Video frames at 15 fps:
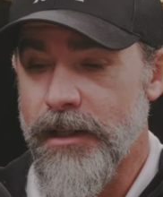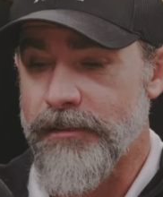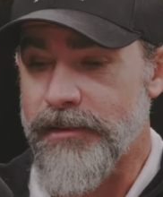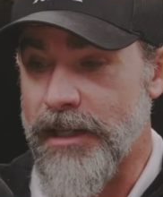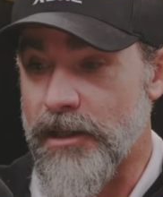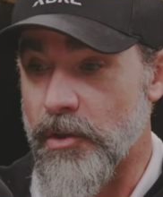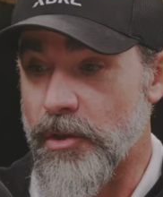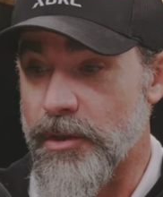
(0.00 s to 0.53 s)

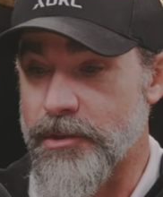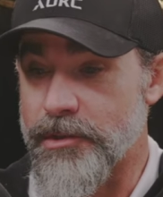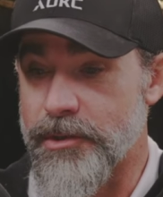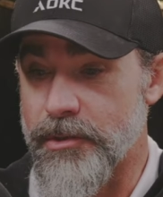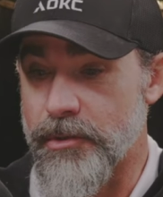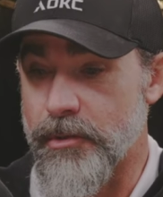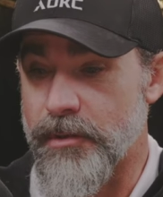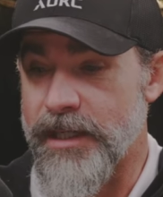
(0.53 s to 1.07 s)
They learn
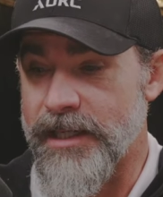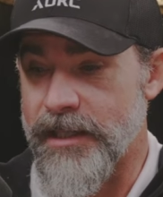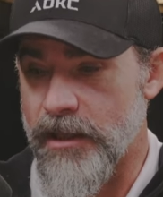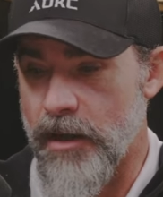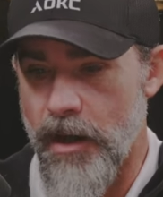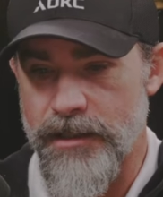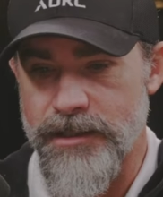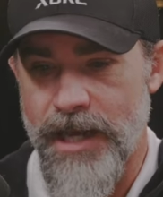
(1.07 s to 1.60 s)
to get in
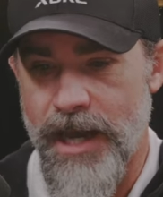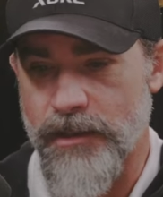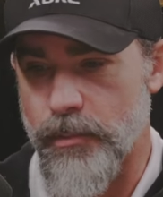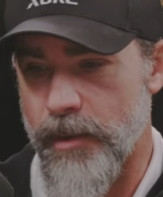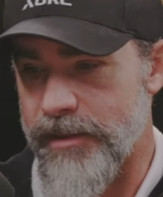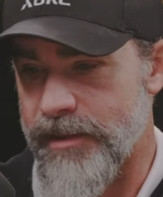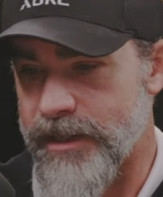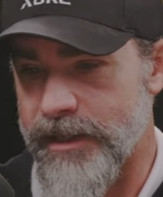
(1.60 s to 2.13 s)
contact
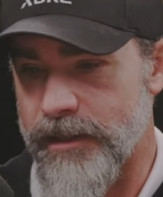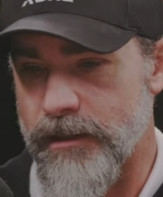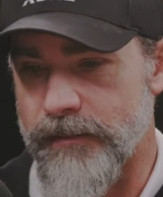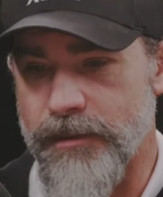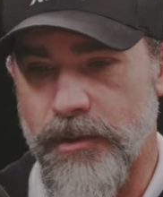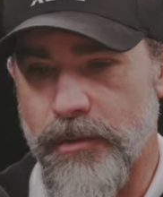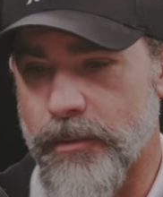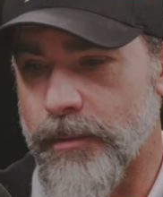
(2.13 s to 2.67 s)
with and
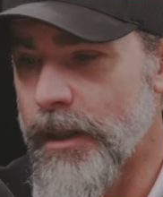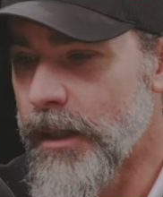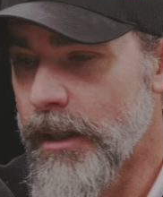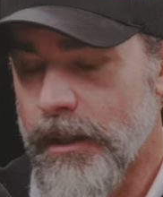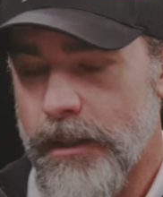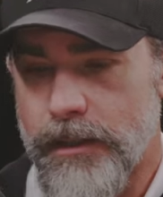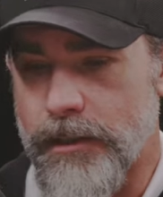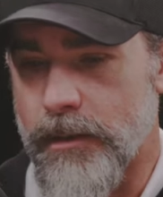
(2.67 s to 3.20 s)
interview,
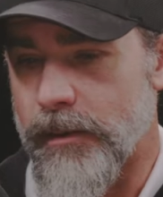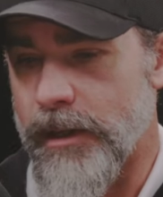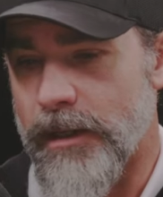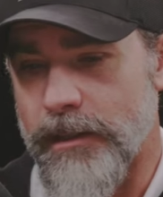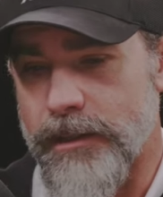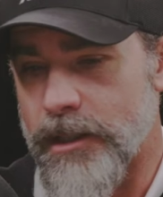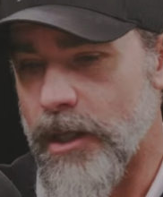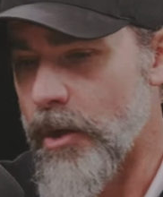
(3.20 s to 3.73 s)
you know,
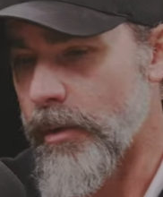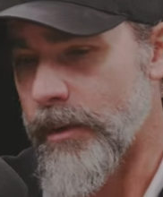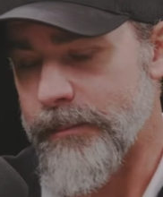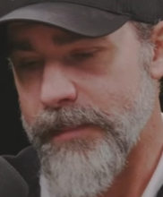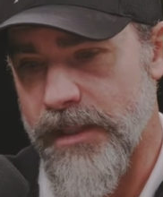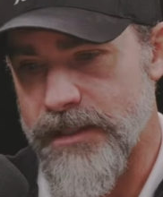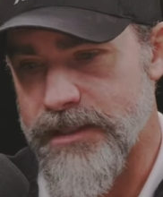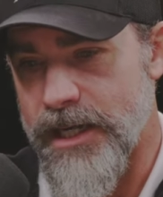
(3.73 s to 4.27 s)
LEO
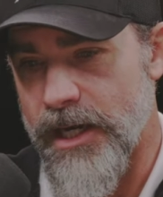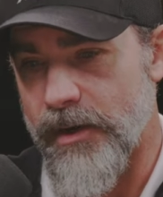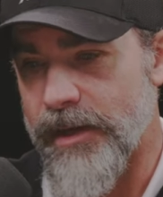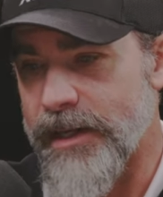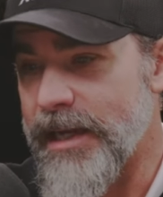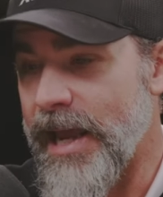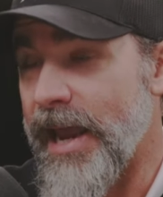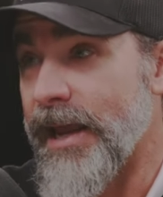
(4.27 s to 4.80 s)
and
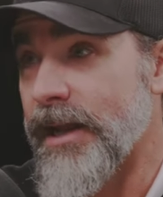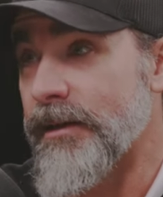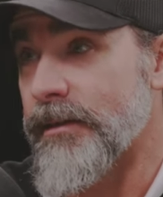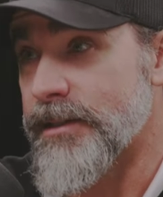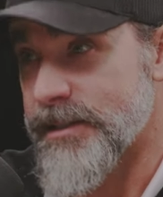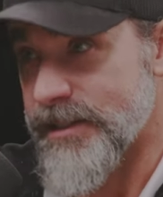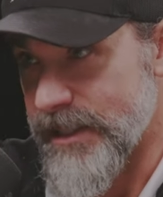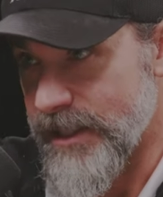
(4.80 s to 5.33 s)
military
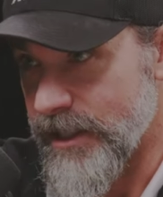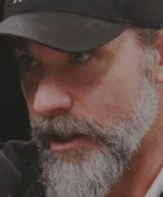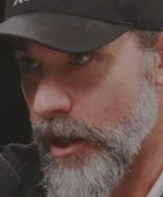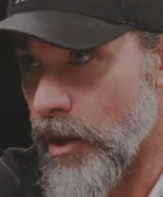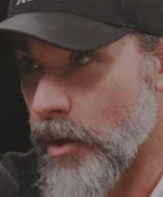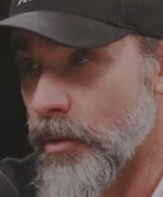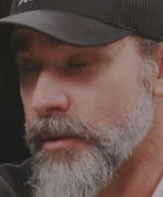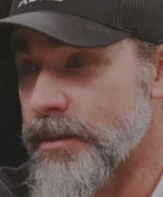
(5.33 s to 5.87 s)
and
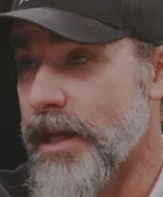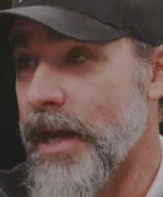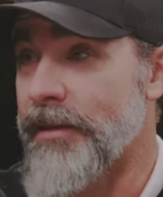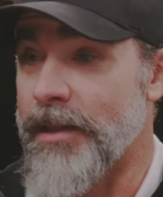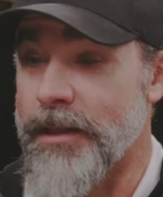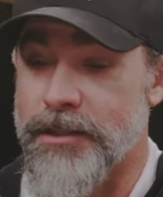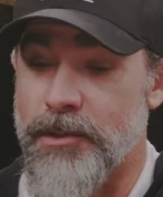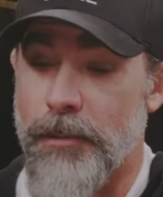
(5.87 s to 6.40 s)
CEOs,
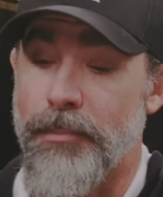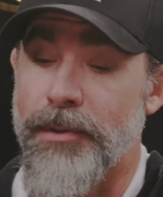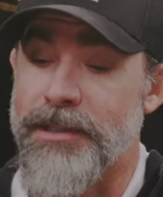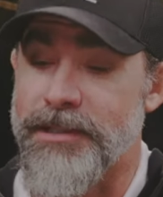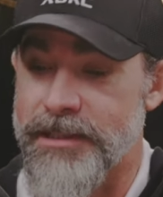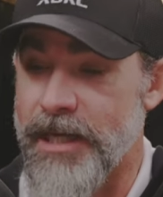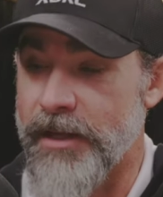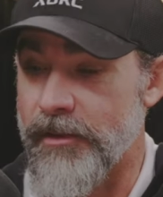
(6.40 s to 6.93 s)
and they start
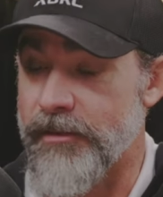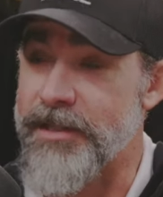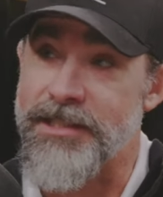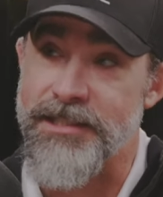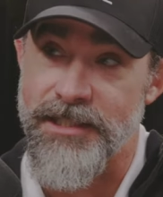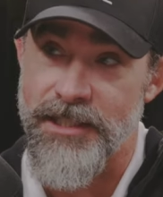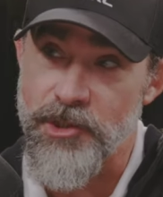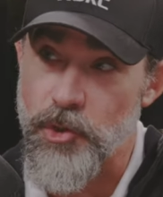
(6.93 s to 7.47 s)
putting together
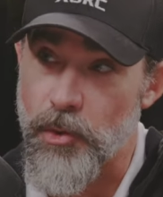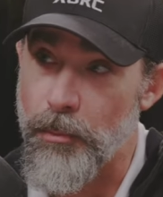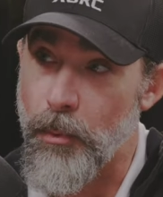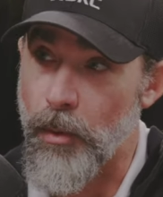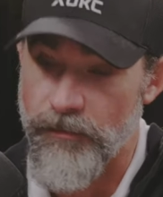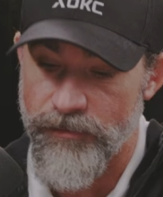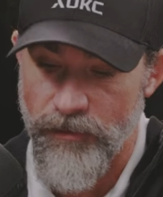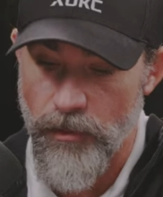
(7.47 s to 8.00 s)
this digital
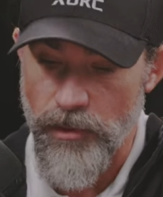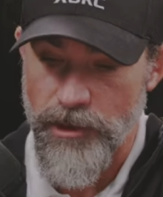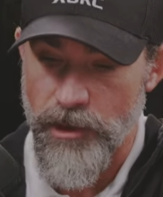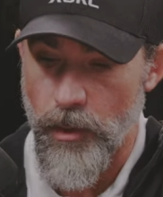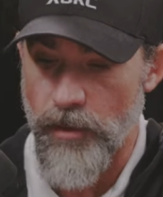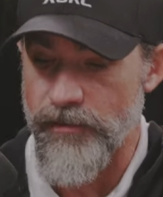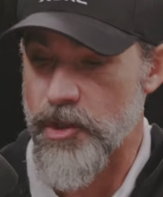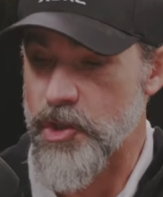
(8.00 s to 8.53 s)

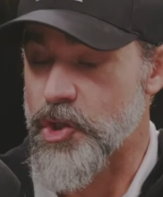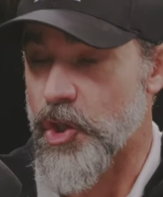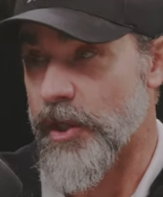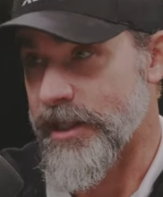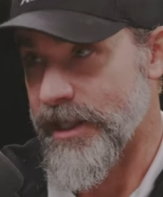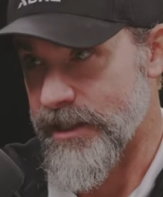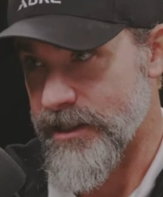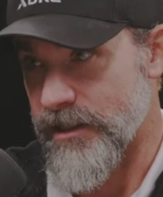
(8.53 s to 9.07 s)
portfolio of their
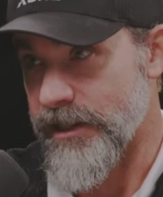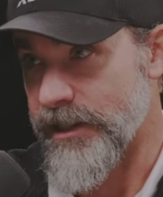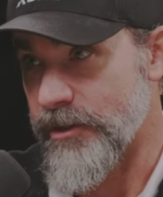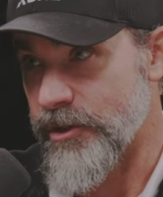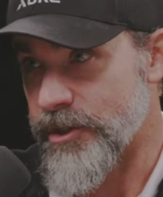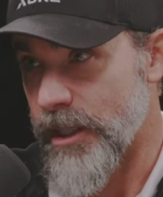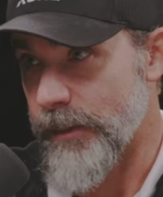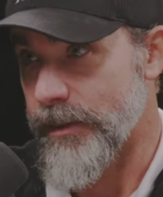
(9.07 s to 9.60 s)
journey into
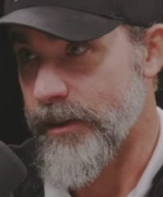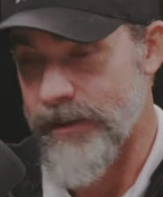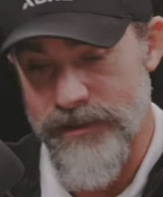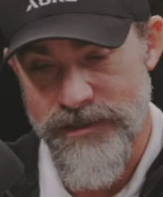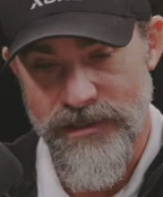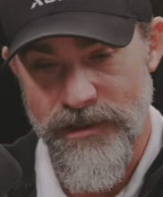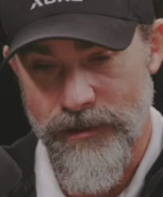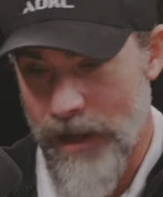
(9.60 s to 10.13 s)
leadership. It
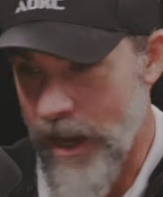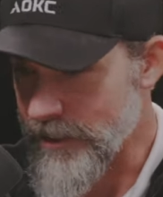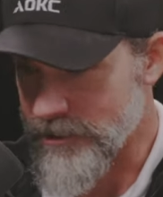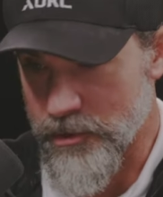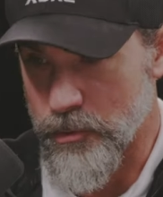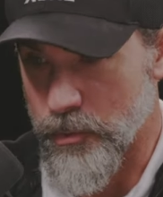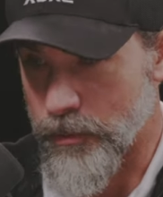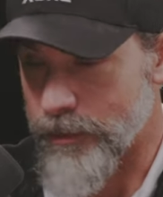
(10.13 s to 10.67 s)
is not
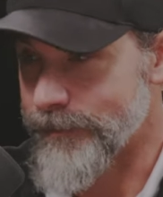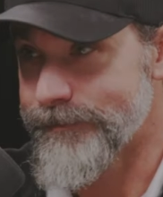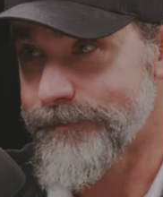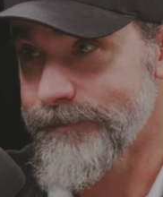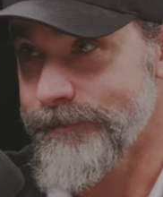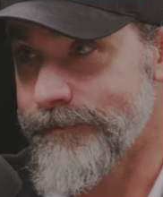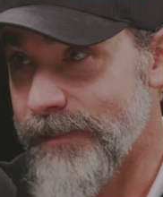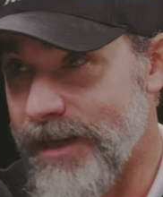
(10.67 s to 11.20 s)
school
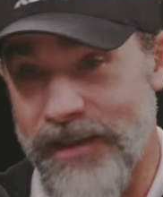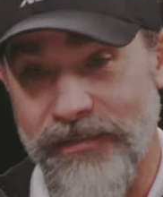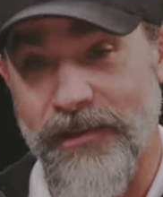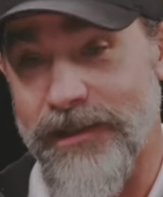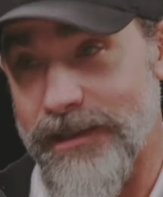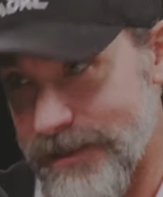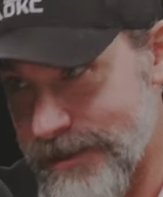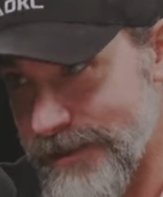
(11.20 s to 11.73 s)
in
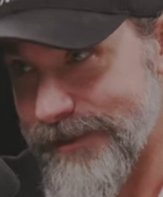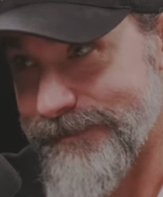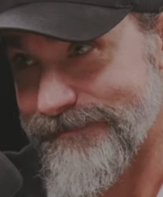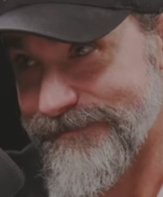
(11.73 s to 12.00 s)
the least.